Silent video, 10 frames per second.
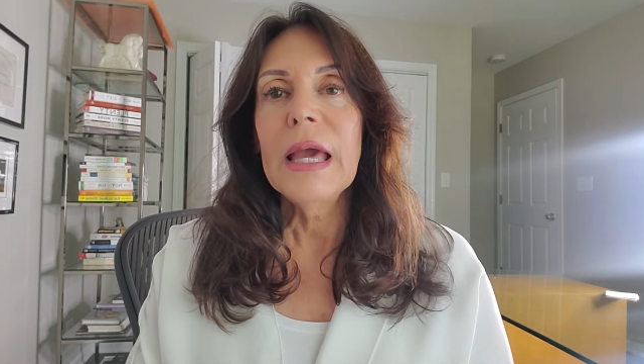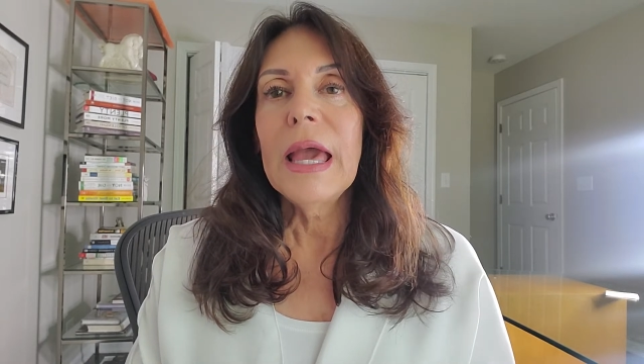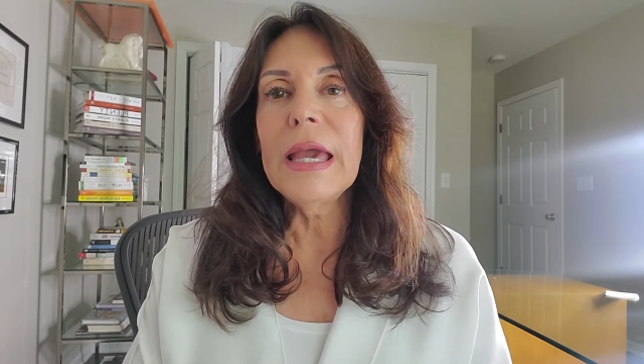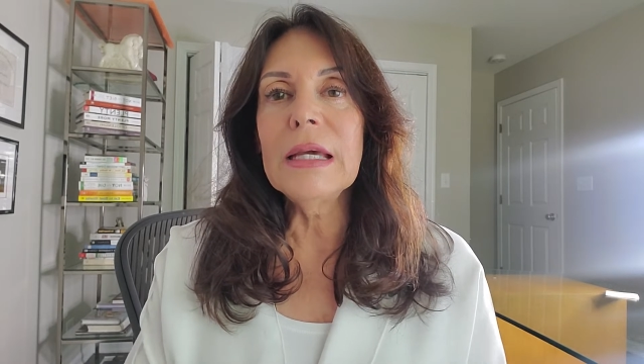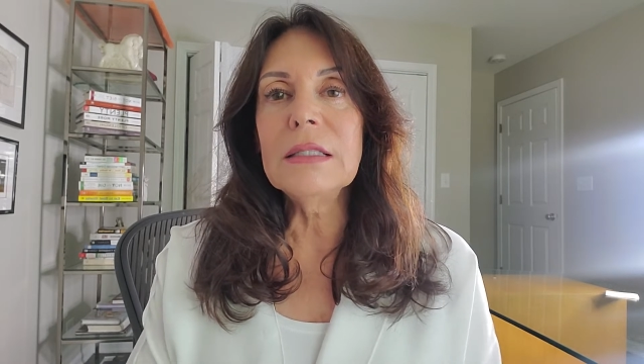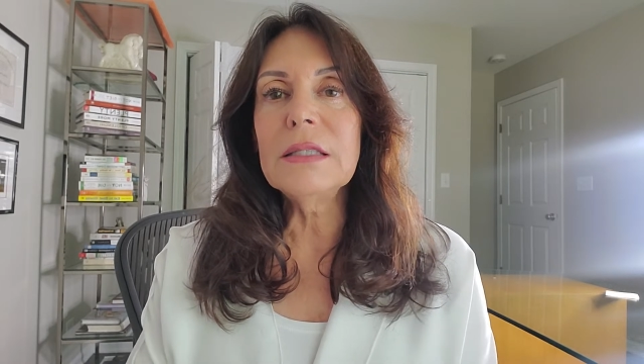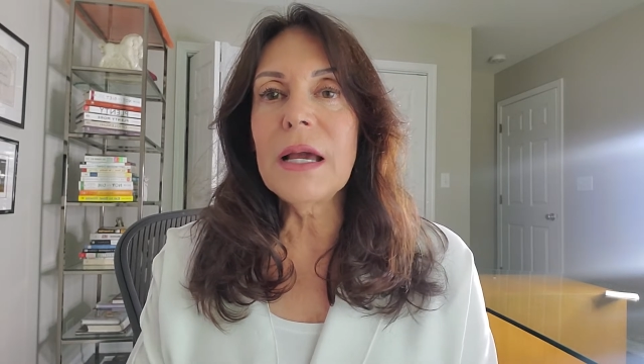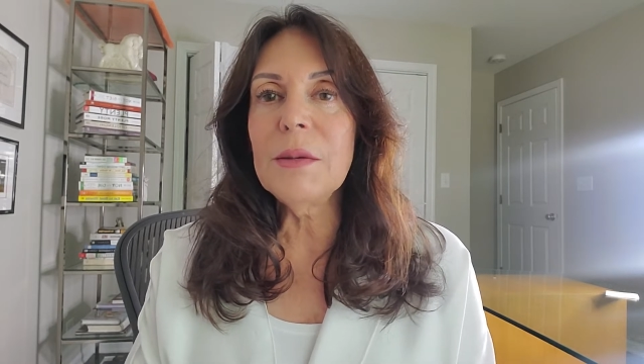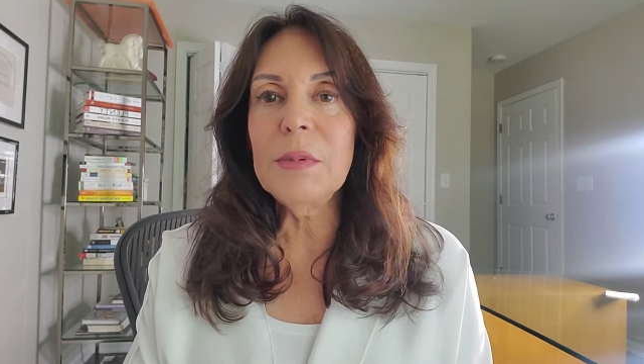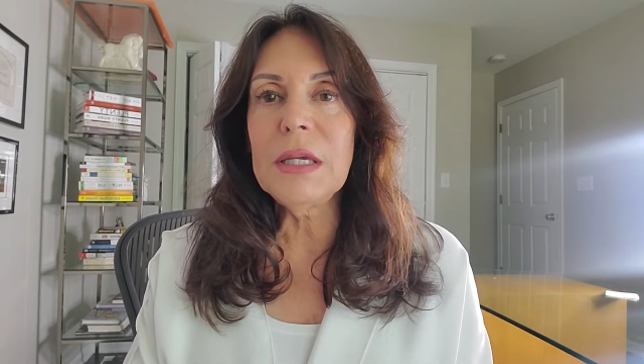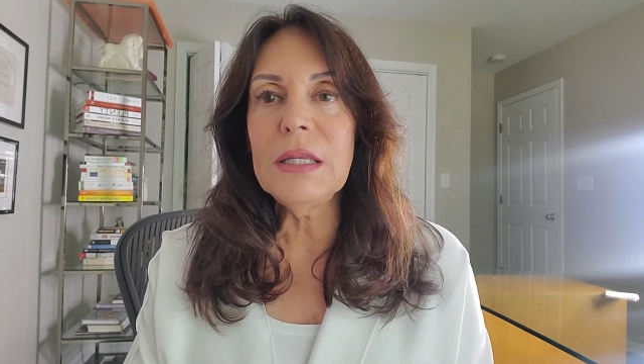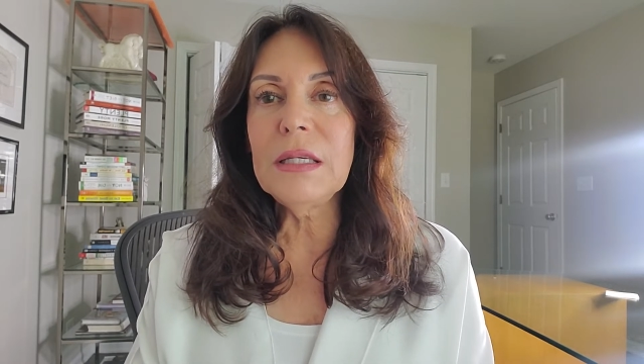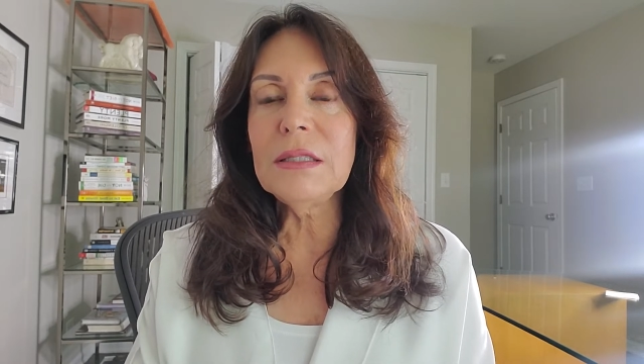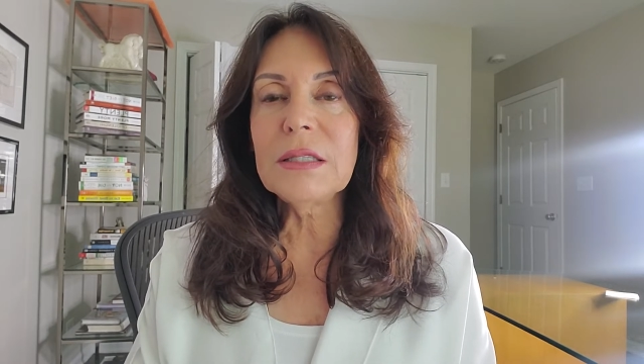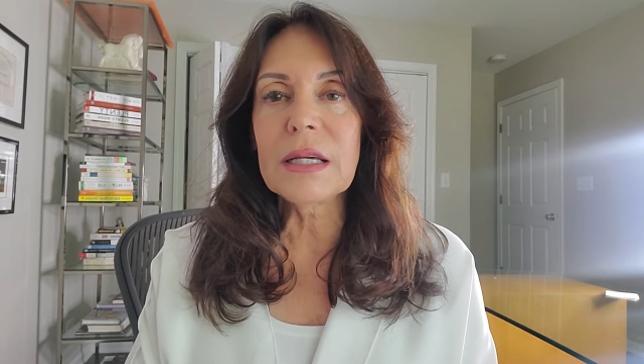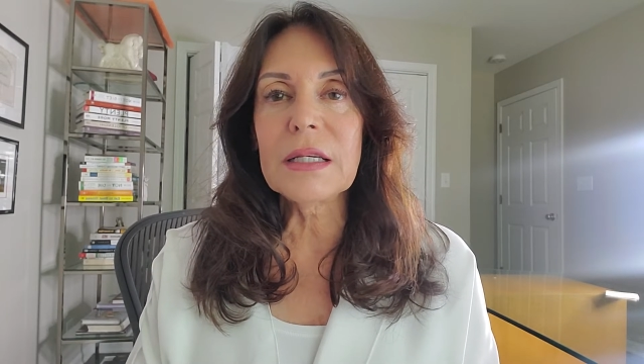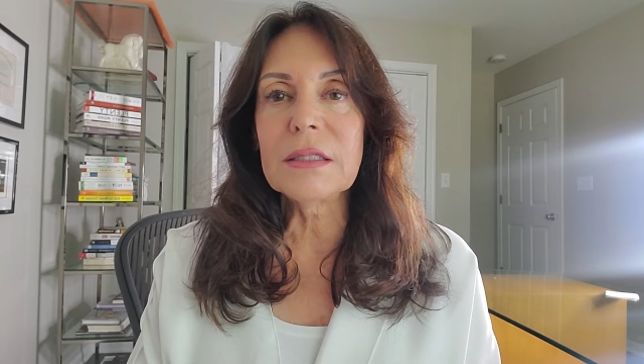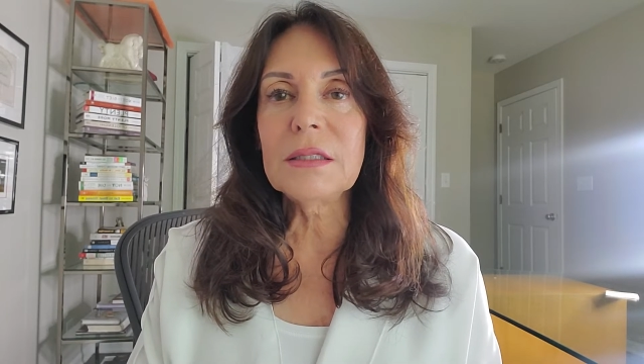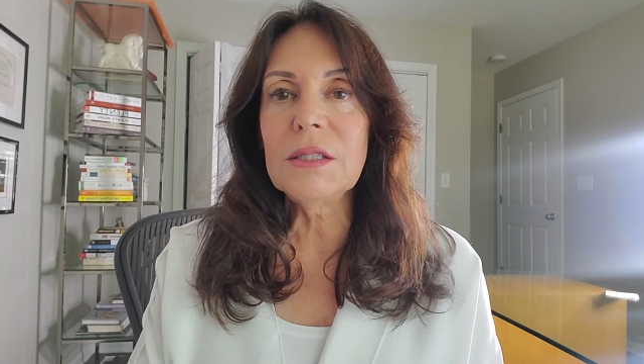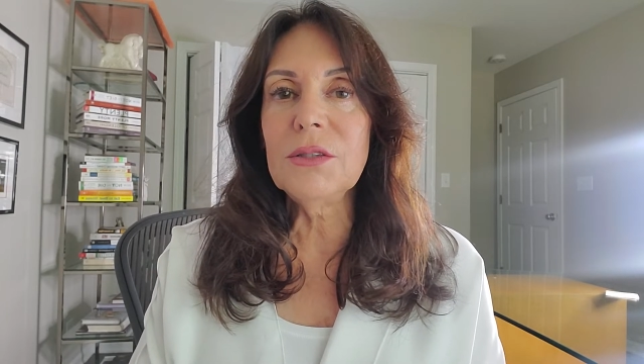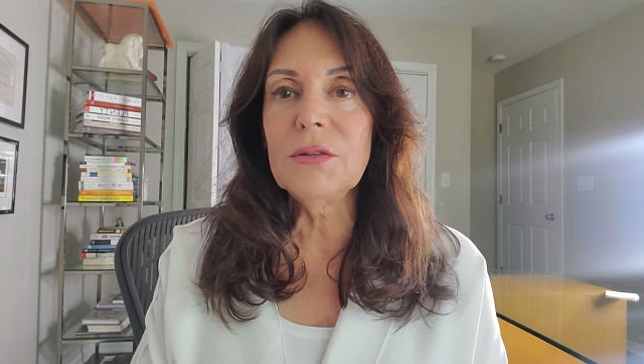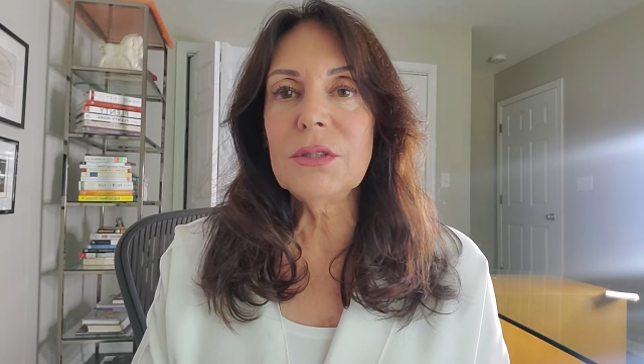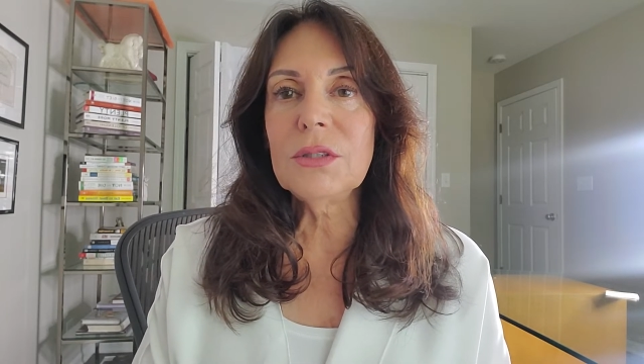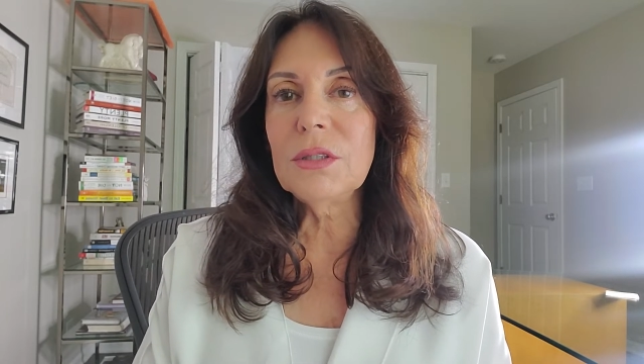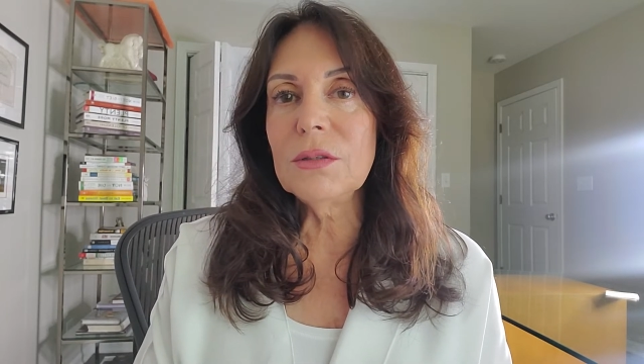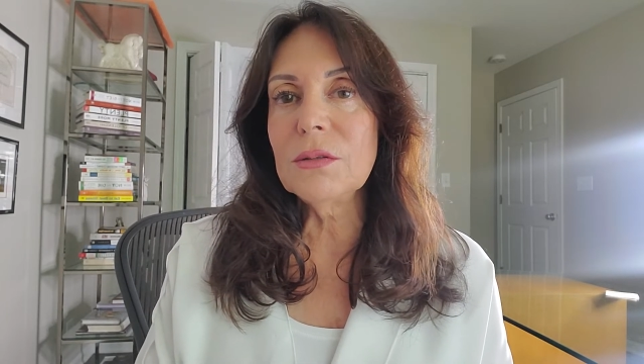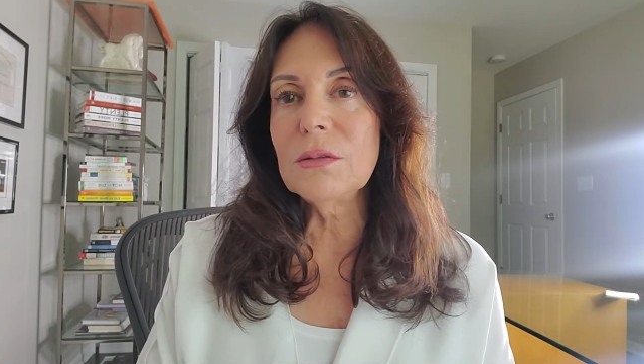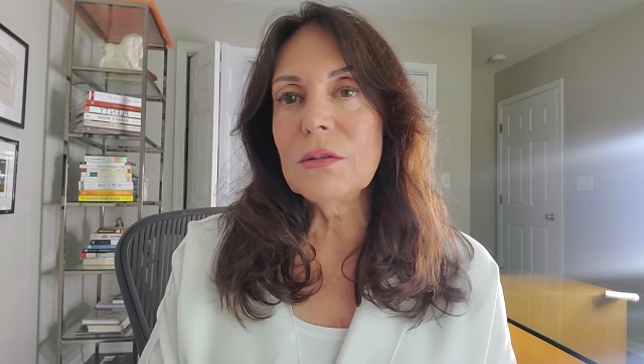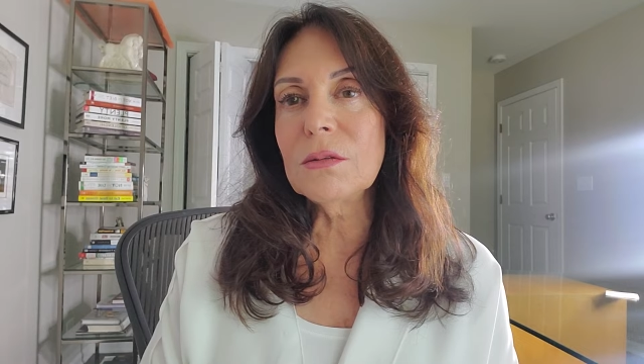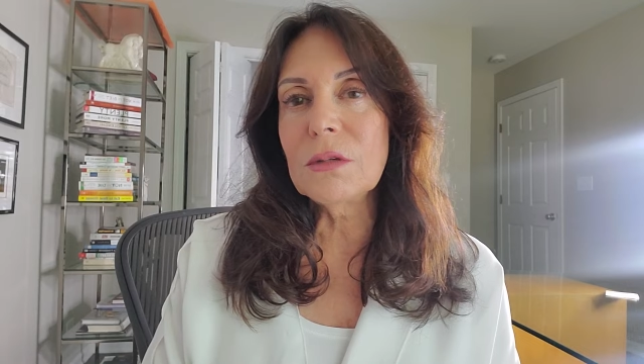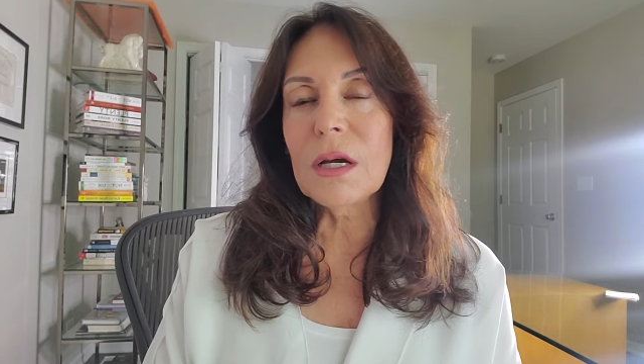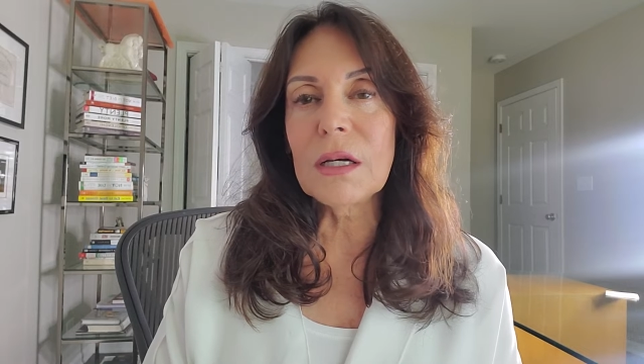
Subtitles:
and diabetes that continues to